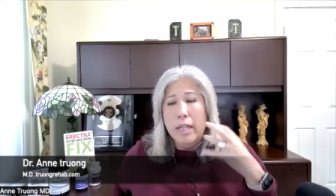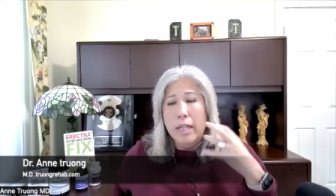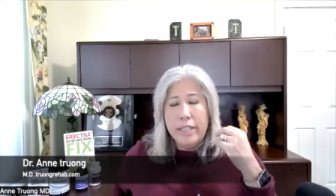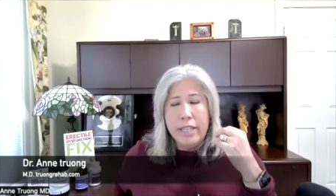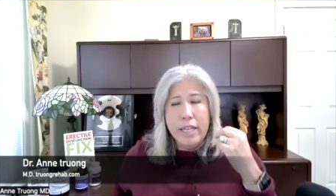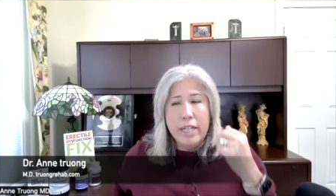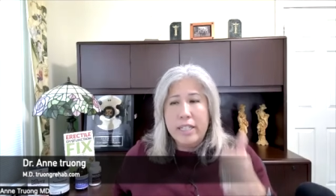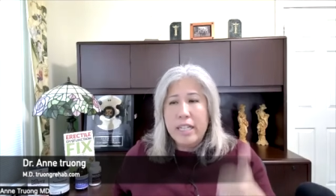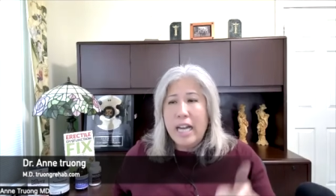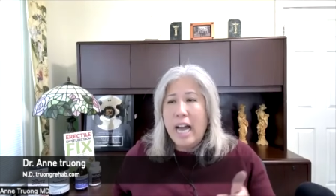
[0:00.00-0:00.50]

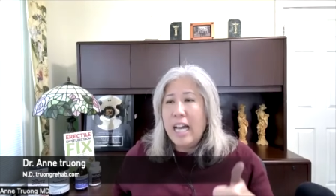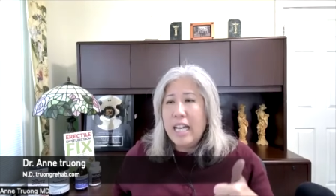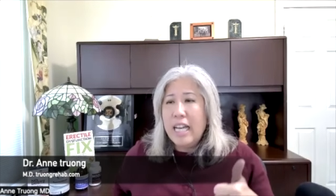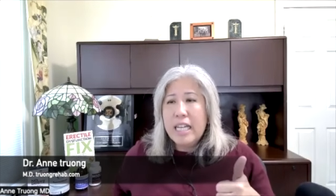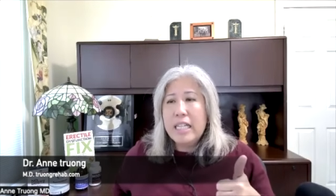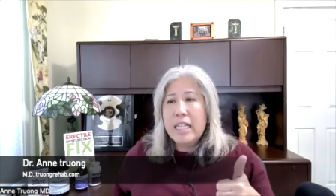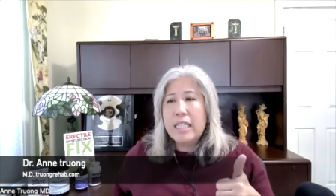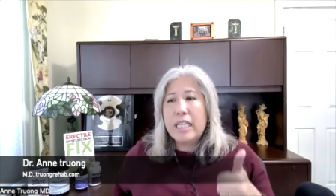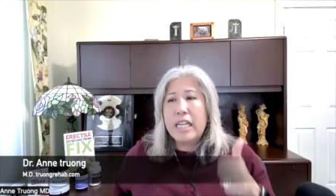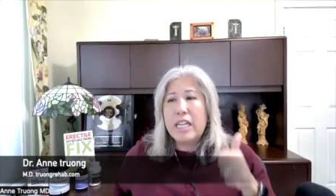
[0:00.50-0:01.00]
the
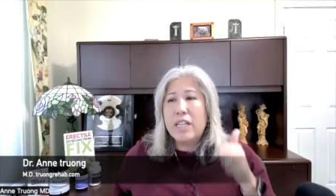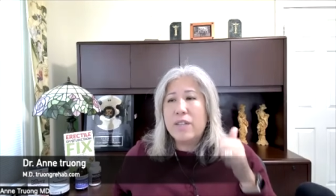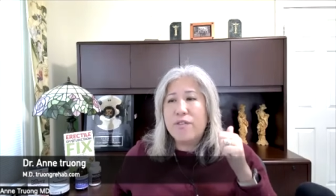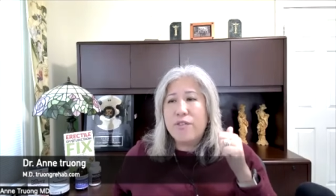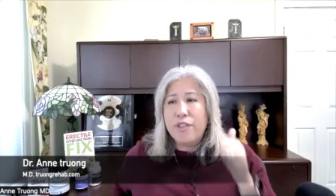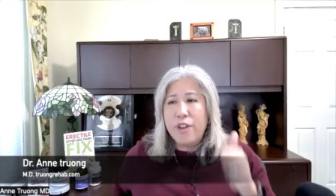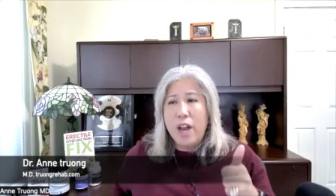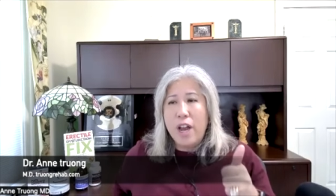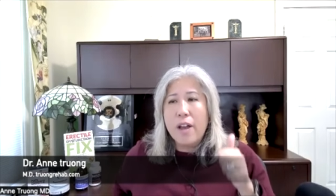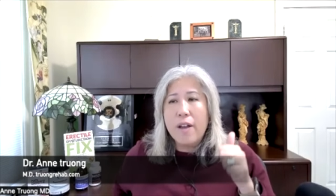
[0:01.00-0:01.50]
diet is
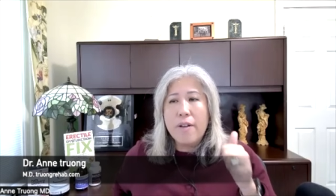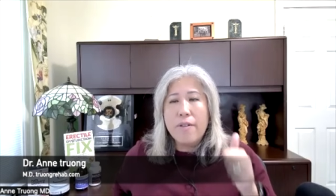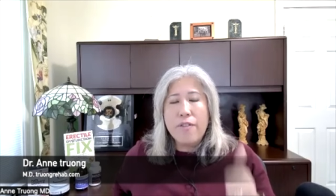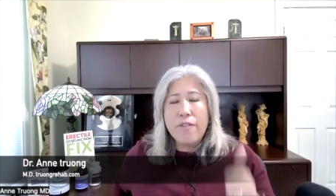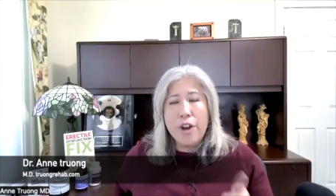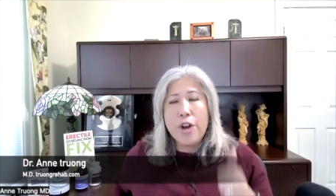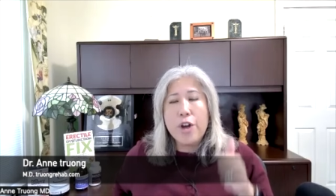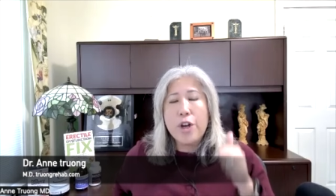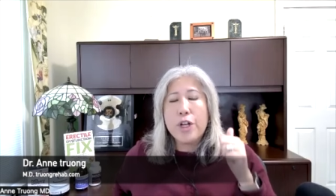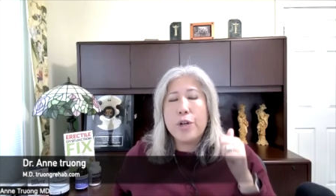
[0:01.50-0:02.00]
very
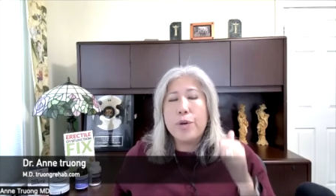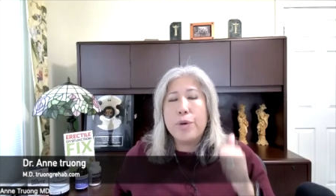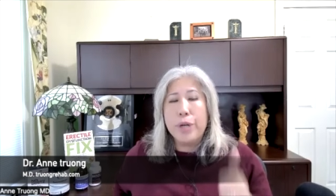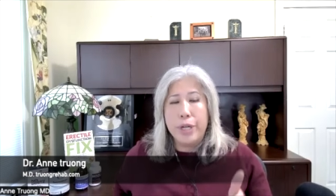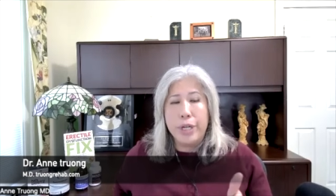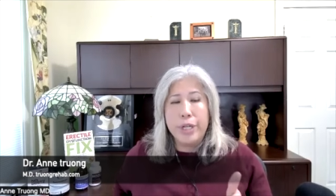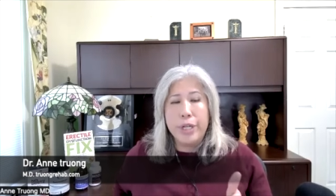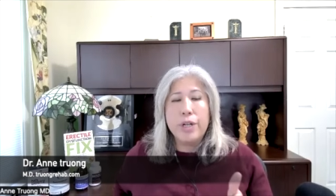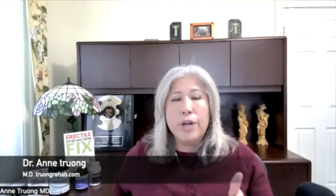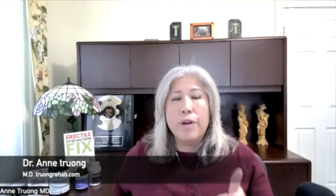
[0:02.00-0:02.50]
very
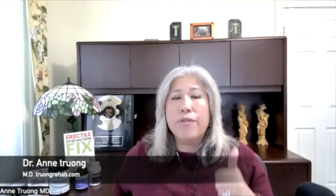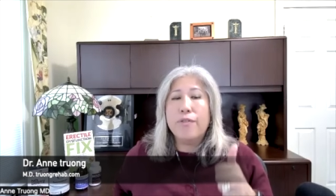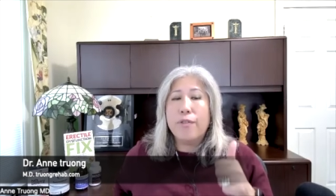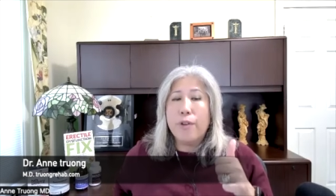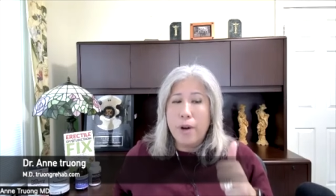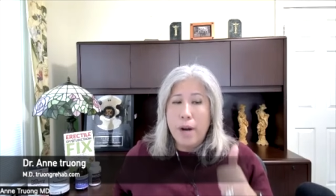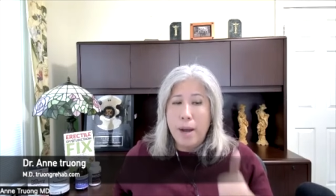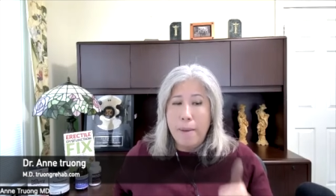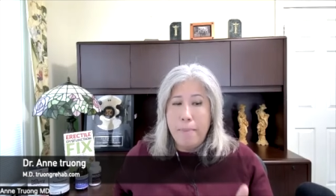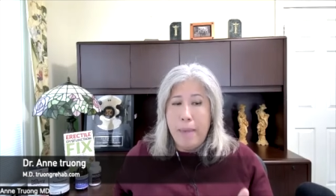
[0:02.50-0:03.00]
critical
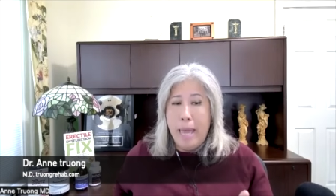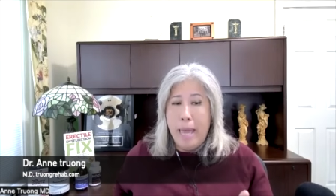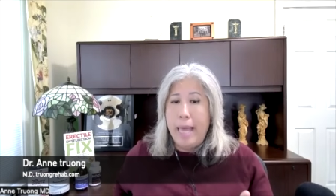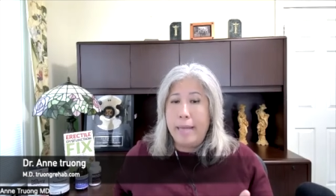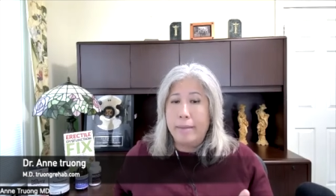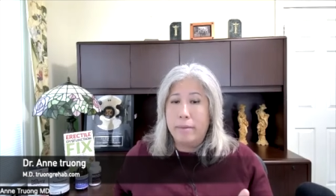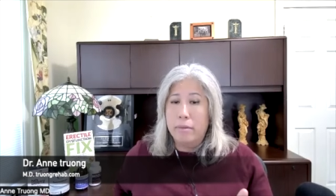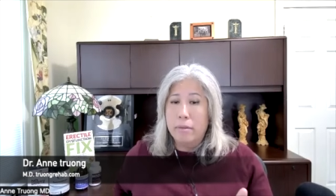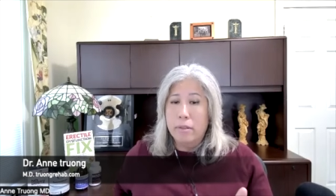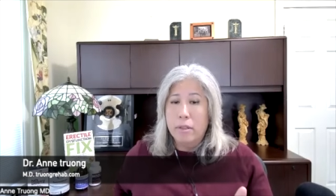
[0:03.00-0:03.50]
for a
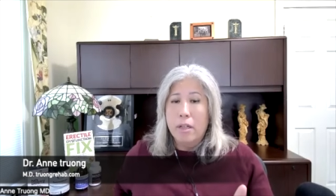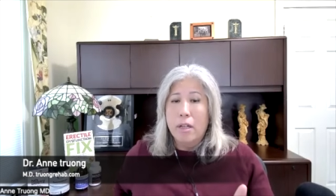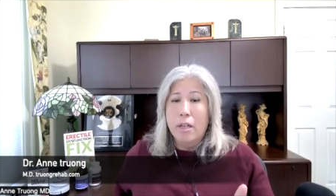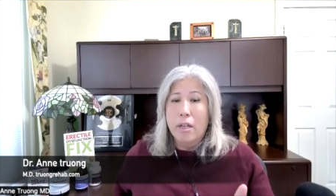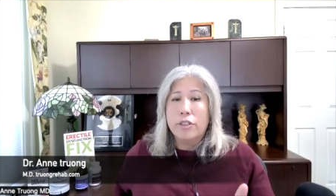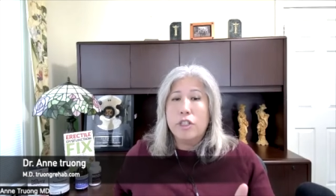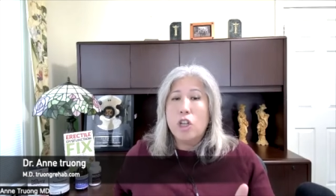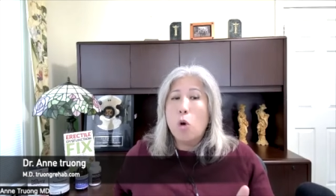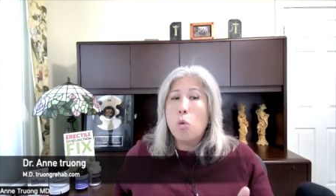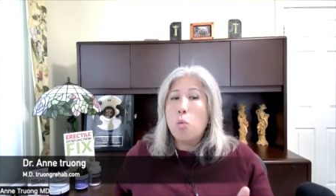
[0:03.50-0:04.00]
man
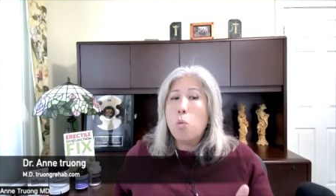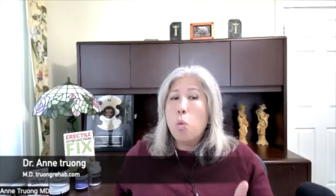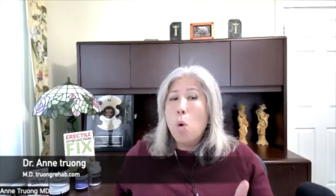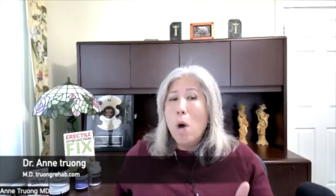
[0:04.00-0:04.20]
so mm-hmm.